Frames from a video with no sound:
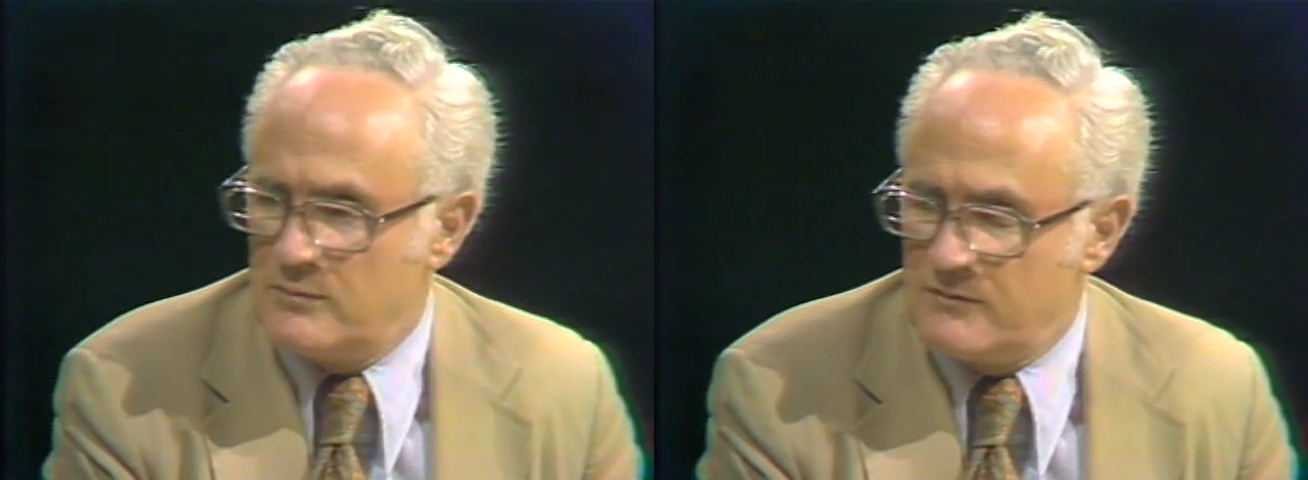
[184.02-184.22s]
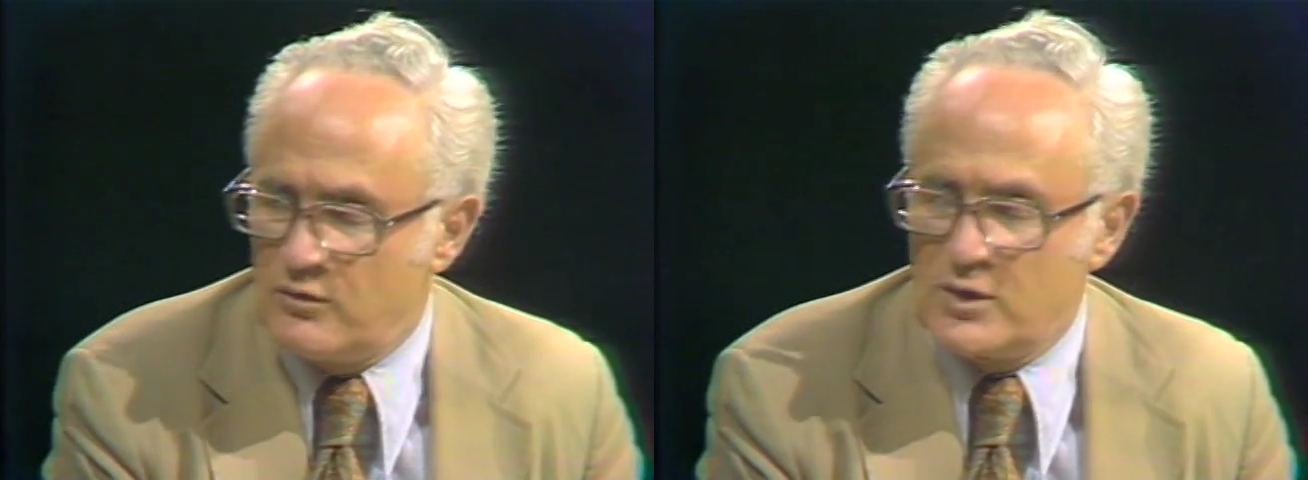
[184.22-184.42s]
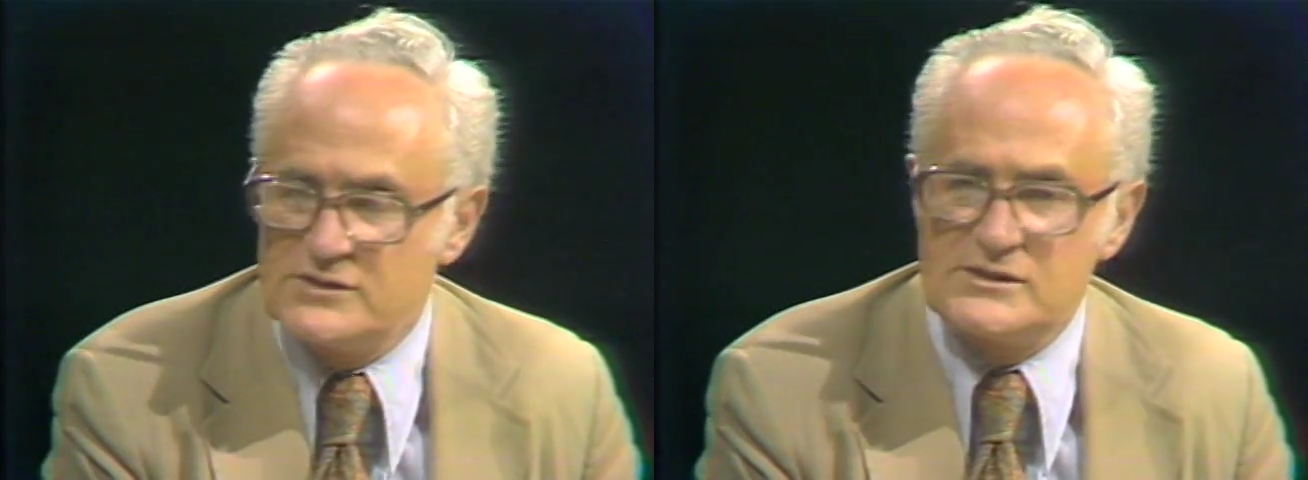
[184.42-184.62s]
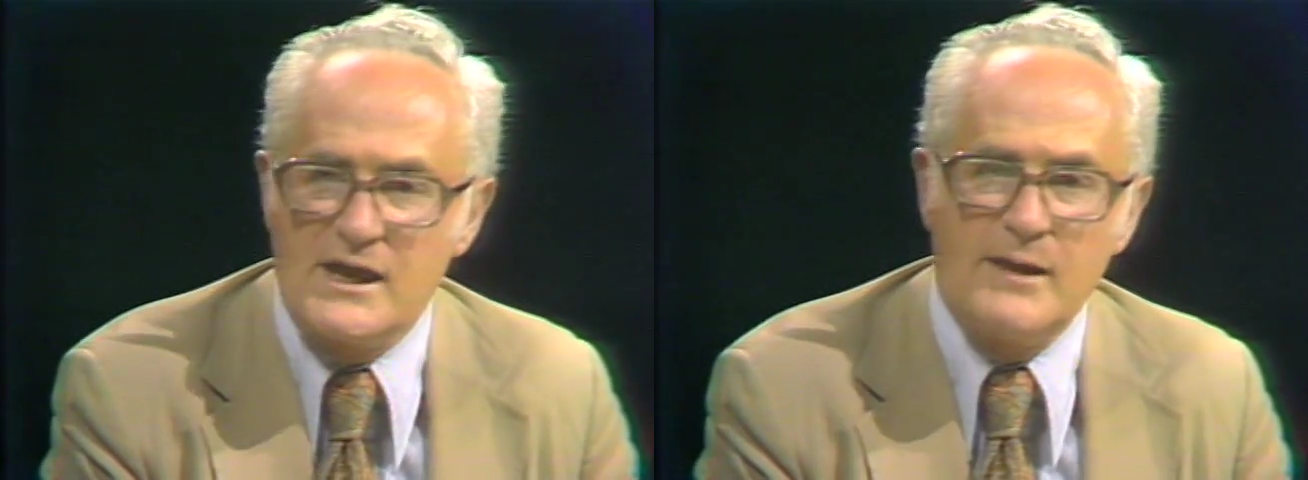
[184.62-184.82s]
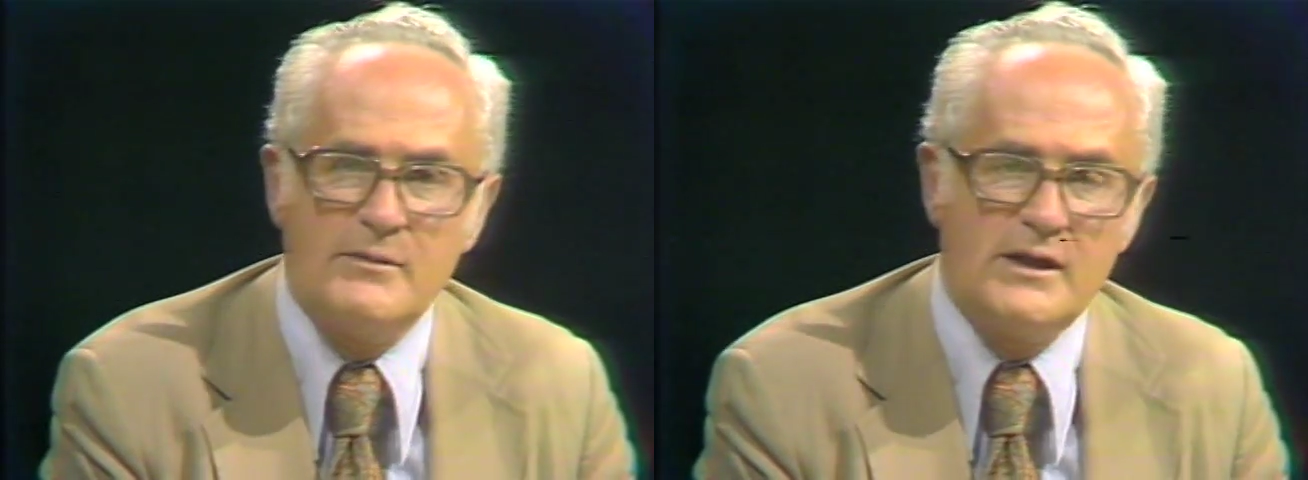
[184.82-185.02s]
before his
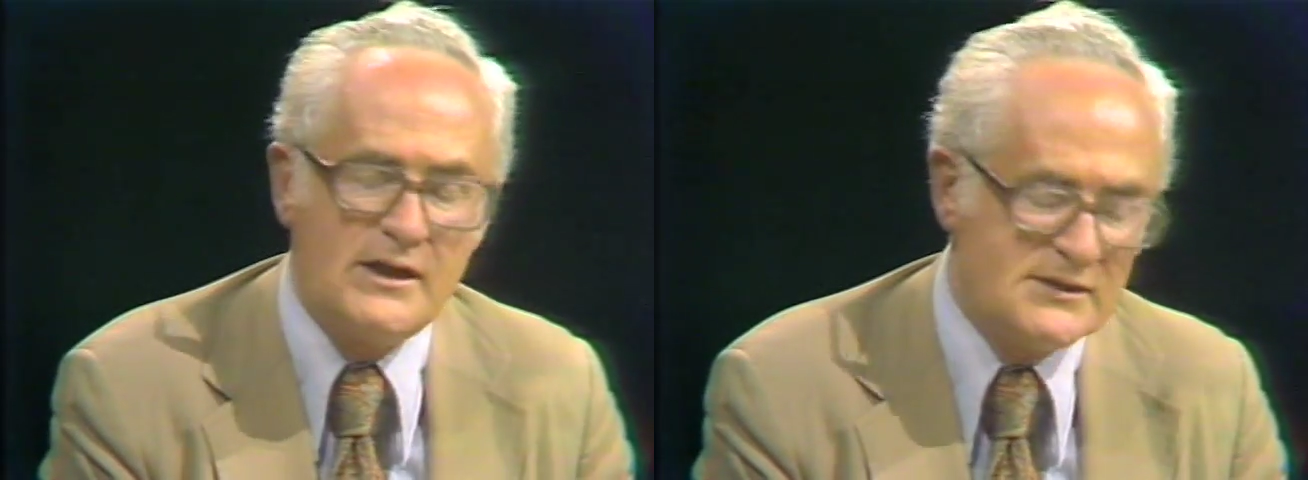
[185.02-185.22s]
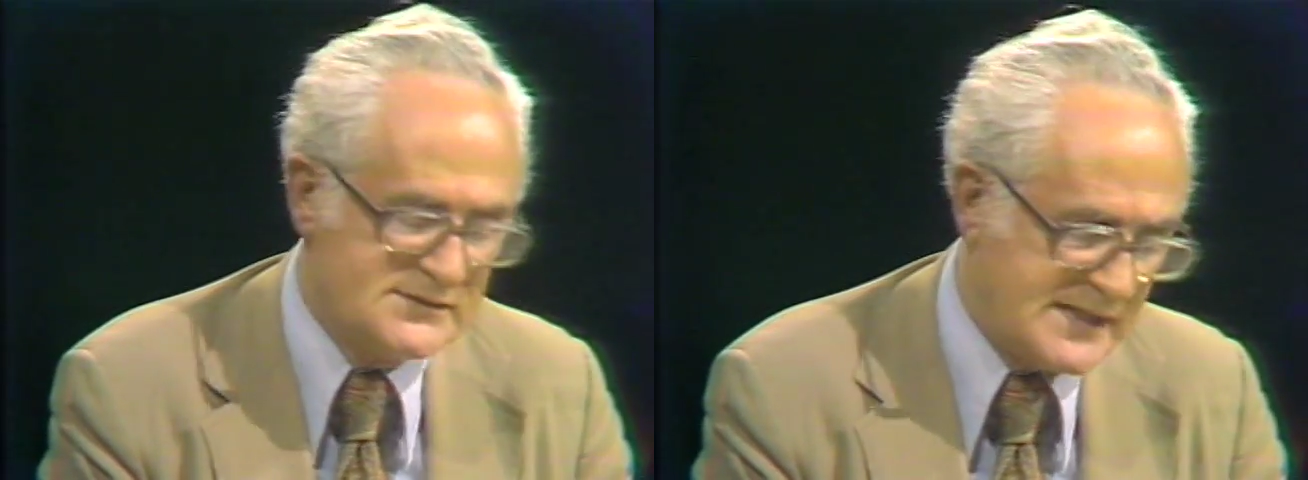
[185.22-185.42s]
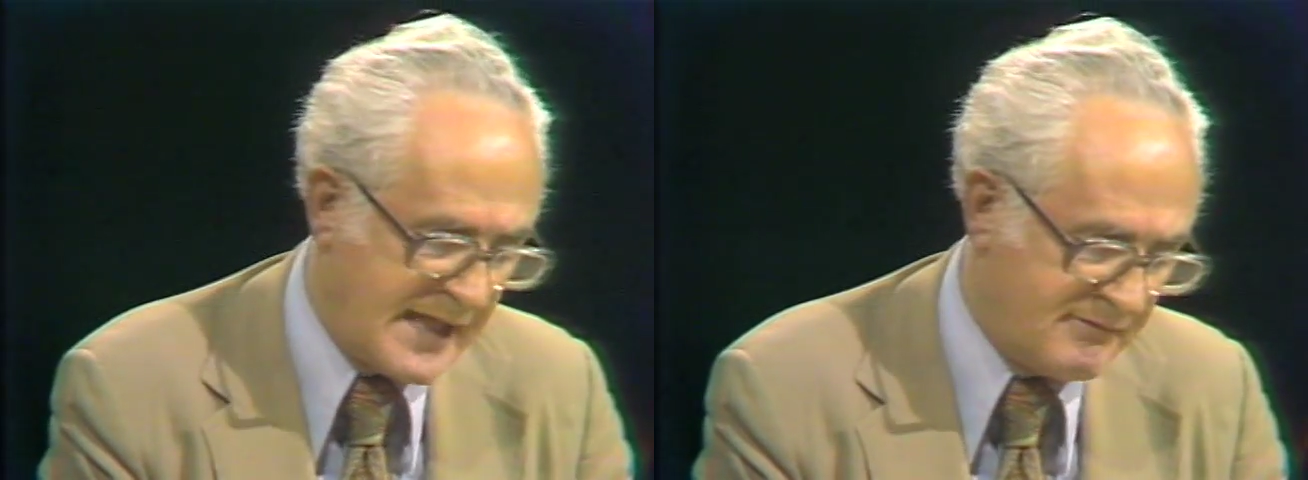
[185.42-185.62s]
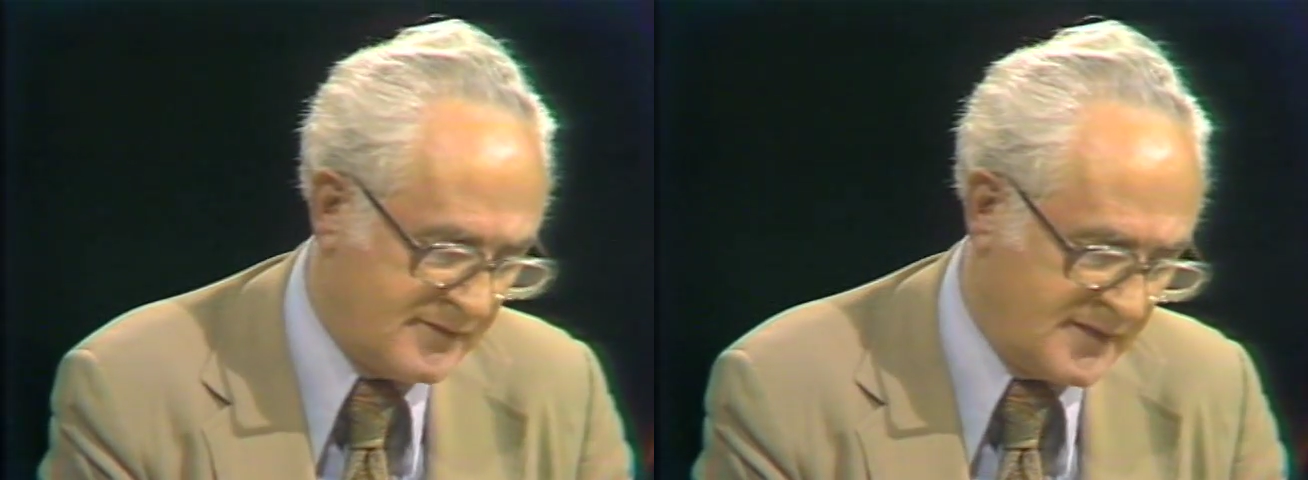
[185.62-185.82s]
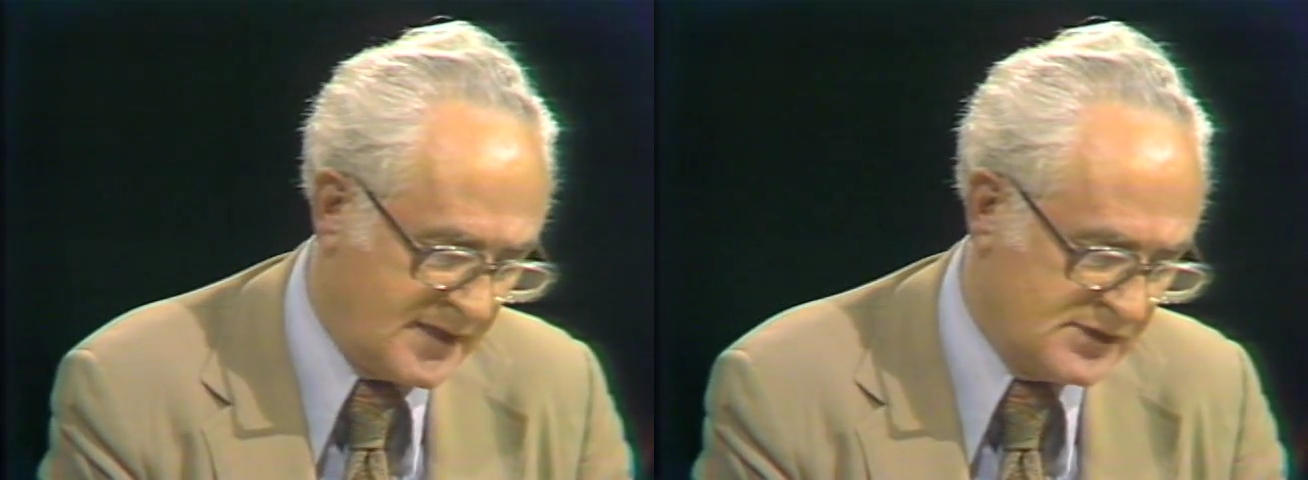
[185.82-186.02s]
cabinet and his
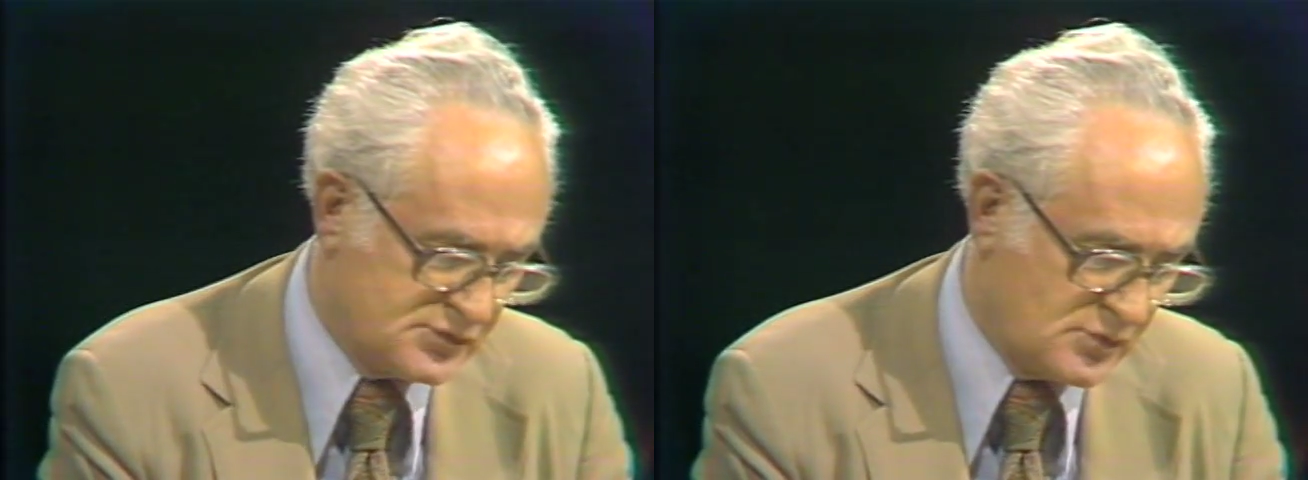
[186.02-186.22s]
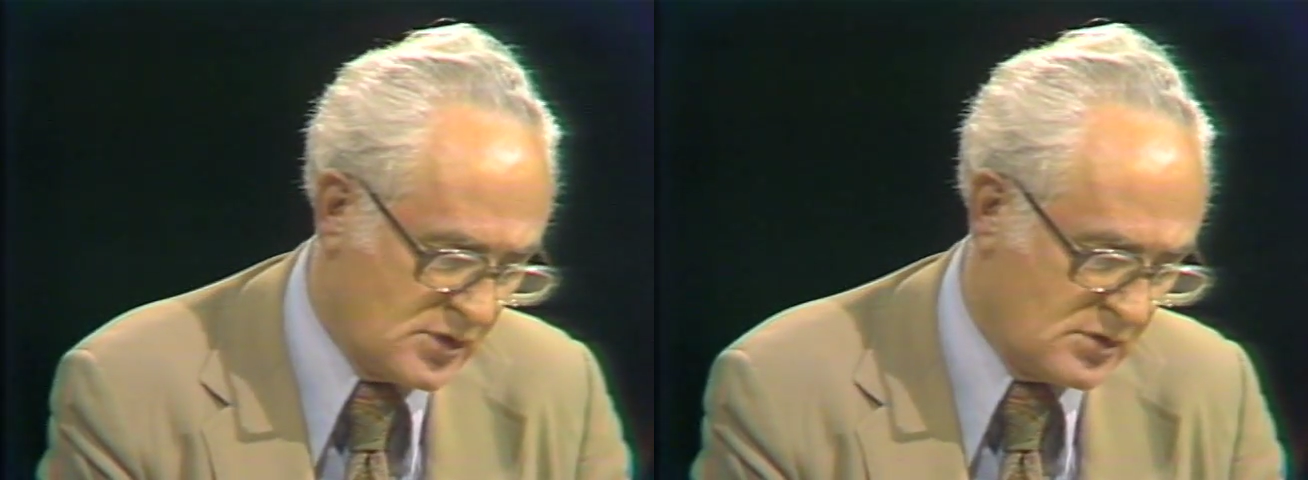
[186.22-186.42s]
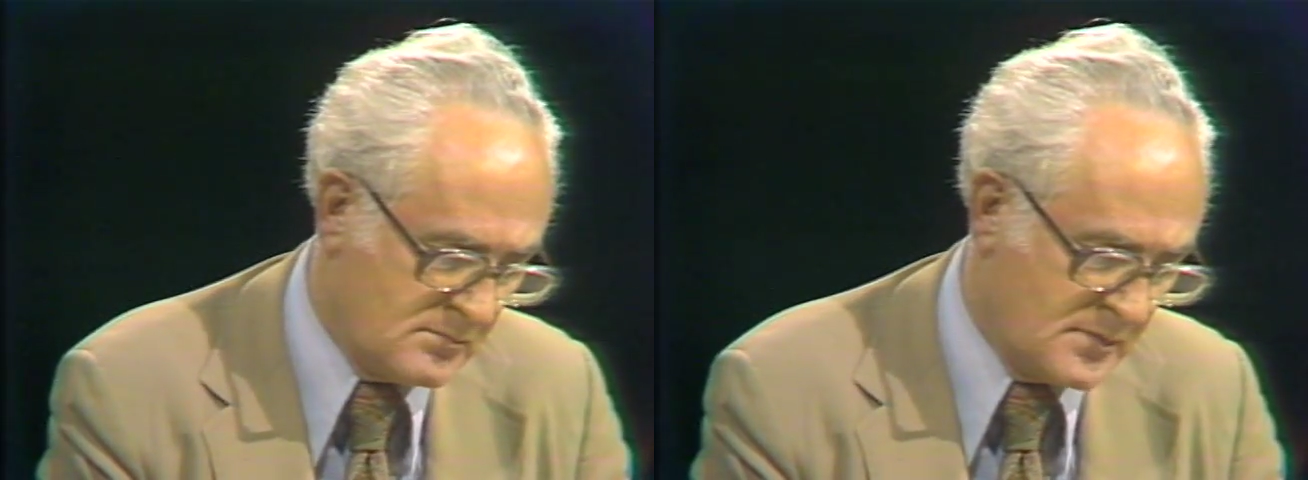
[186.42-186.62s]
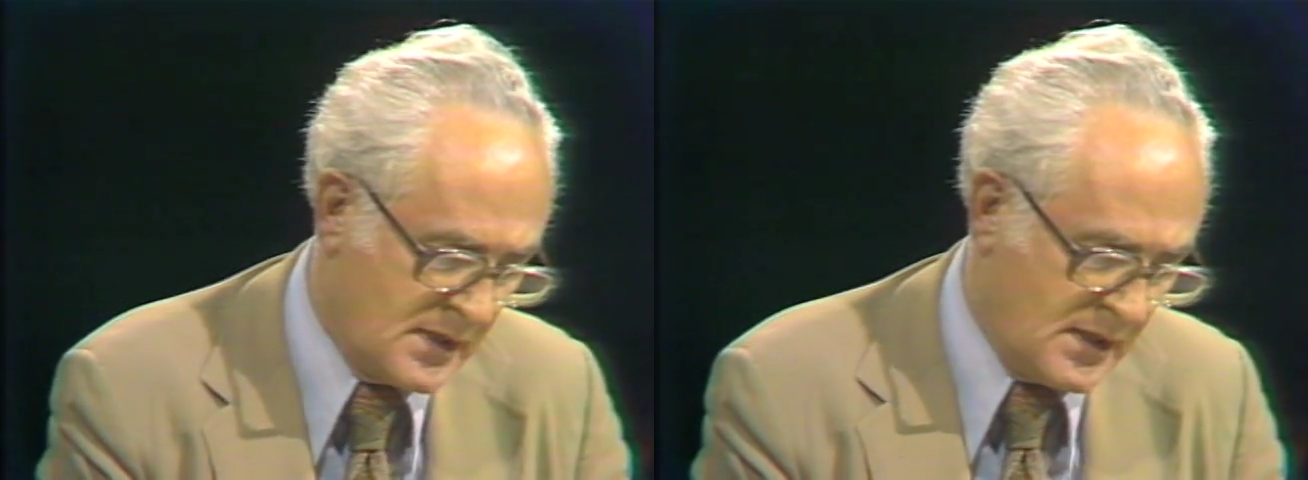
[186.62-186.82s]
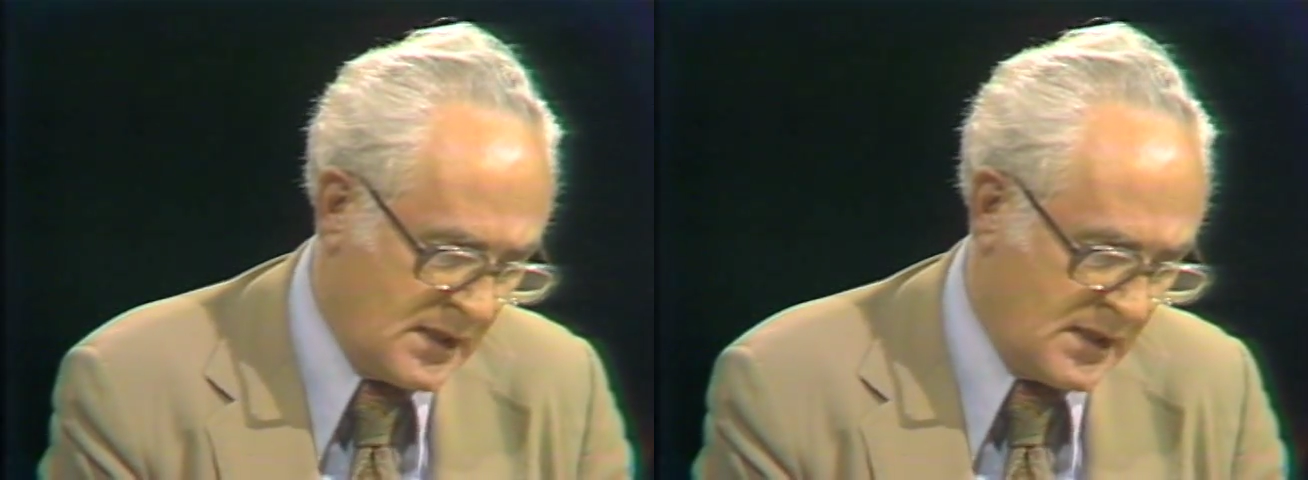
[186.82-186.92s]
staff in the East Room.